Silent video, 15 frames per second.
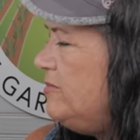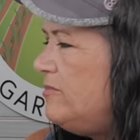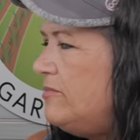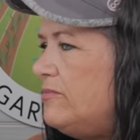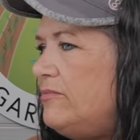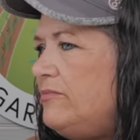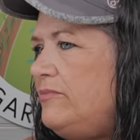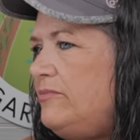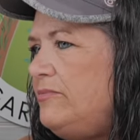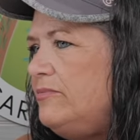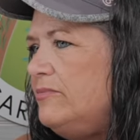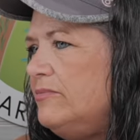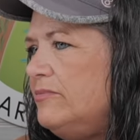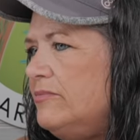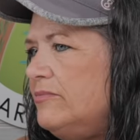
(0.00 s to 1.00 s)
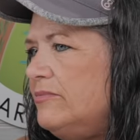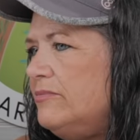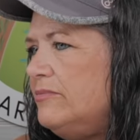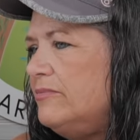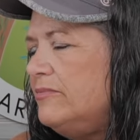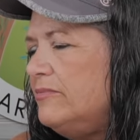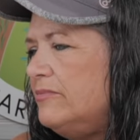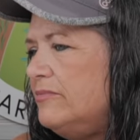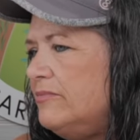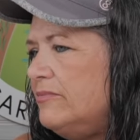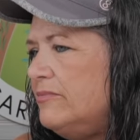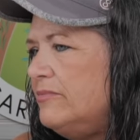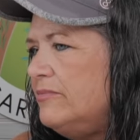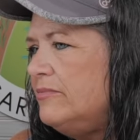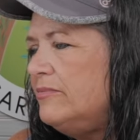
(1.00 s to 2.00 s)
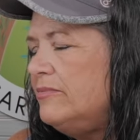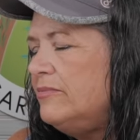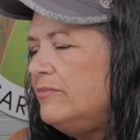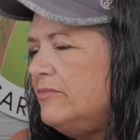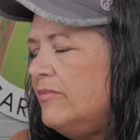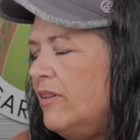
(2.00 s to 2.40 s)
[no speech]